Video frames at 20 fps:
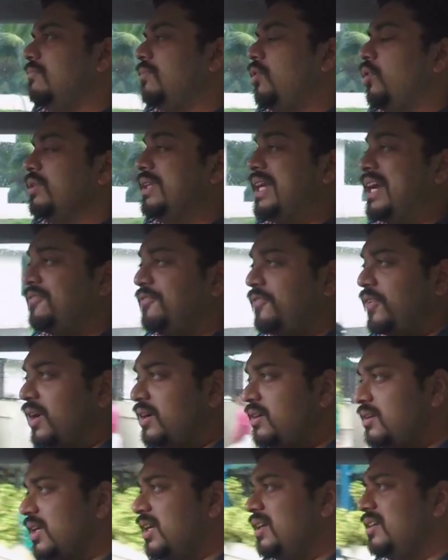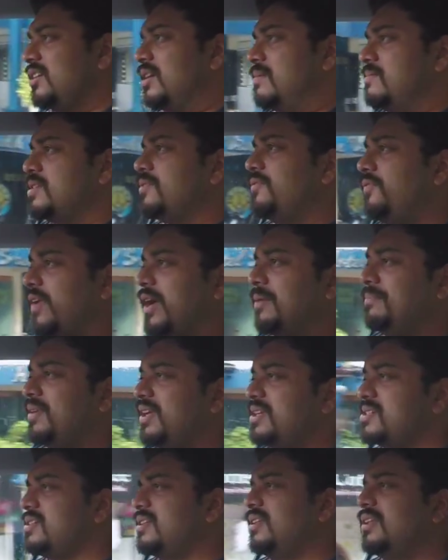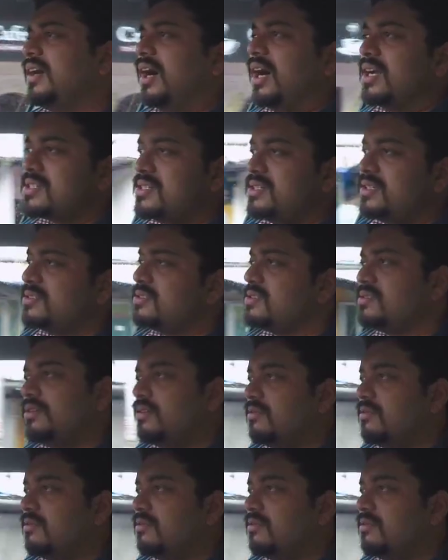on that front, in terms of vibration and harshness,